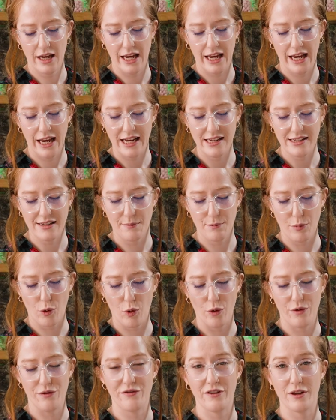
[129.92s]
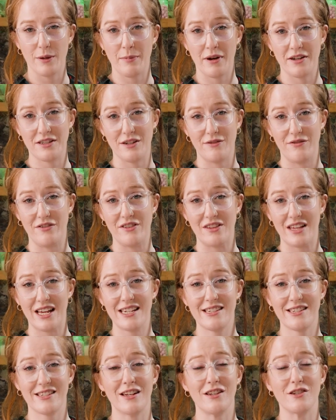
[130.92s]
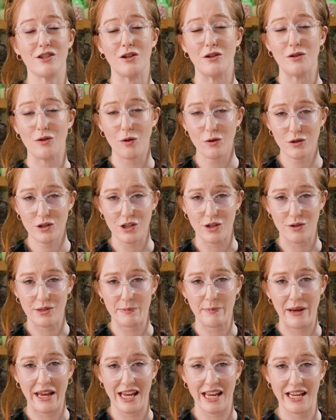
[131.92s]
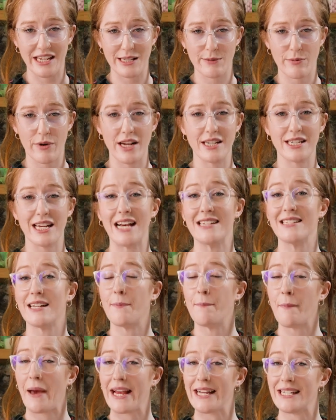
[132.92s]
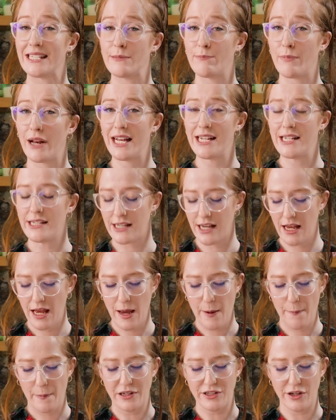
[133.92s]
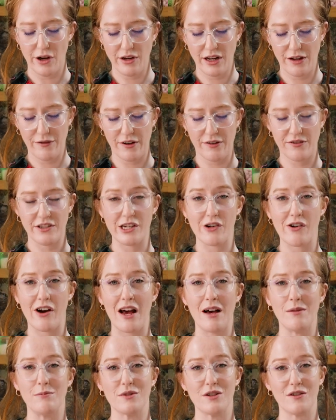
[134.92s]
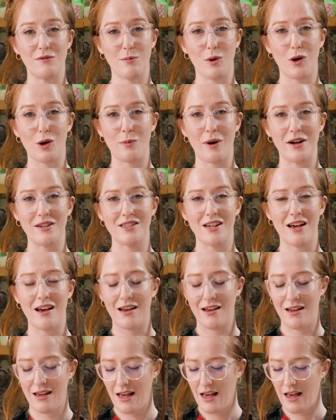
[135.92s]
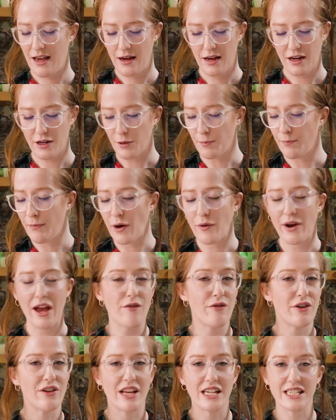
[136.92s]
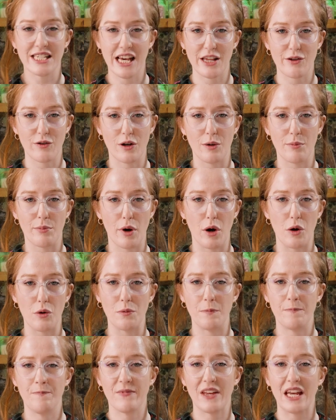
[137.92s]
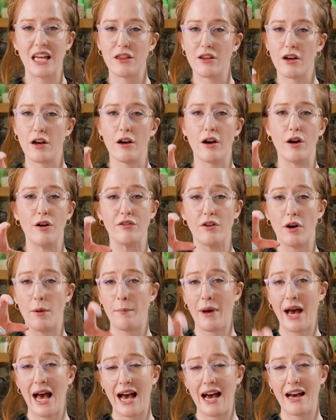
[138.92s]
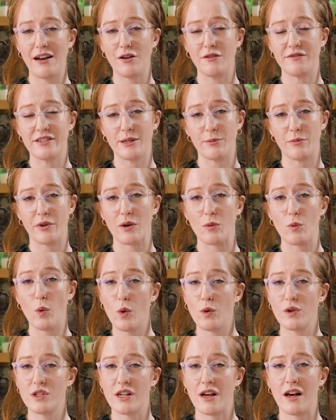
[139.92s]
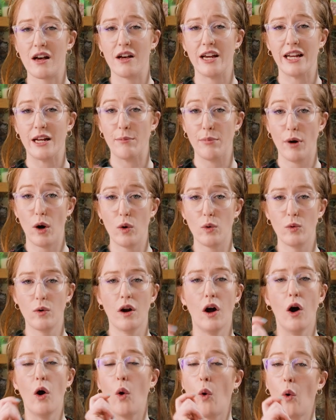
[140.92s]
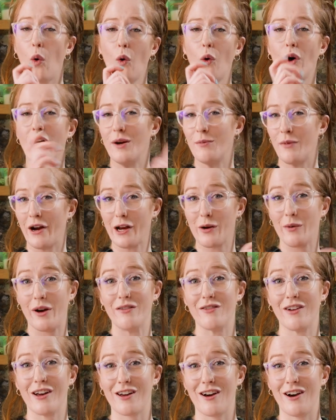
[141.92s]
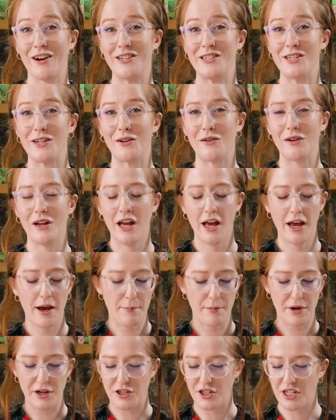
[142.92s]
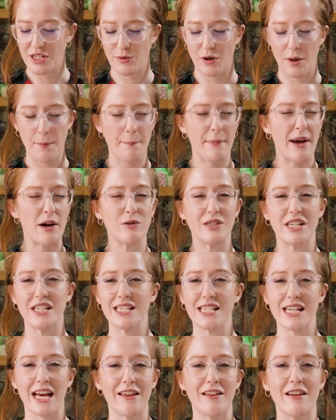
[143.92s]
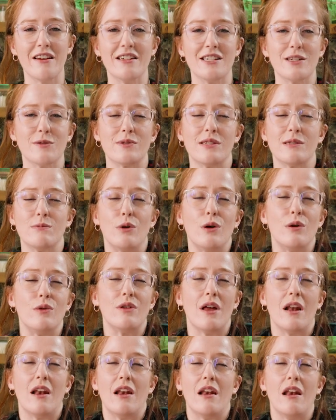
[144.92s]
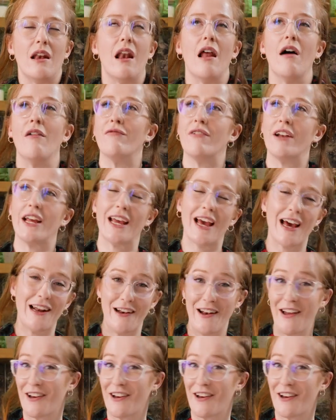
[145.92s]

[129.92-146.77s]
It is important for the butter for this to not use baking spread, as it may split, but it's only 50 grams of block butter. You melt everything together in a bowl, either over a pan of simmering water in a bowl or in a microwave like I do, but you just want to melt it together until smooth, lovely and